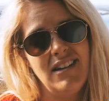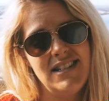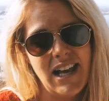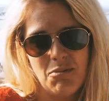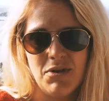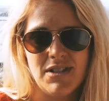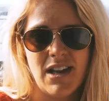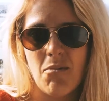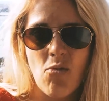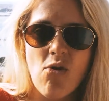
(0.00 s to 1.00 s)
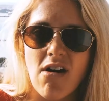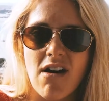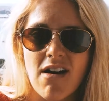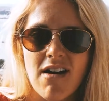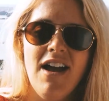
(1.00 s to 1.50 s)
10%
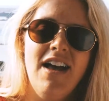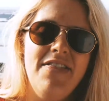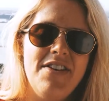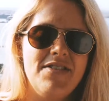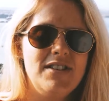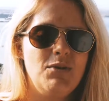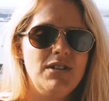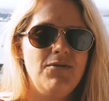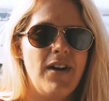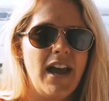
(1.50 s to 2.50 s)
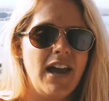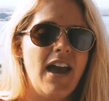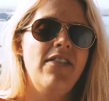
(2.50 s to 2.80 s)
more than the Swiss franc,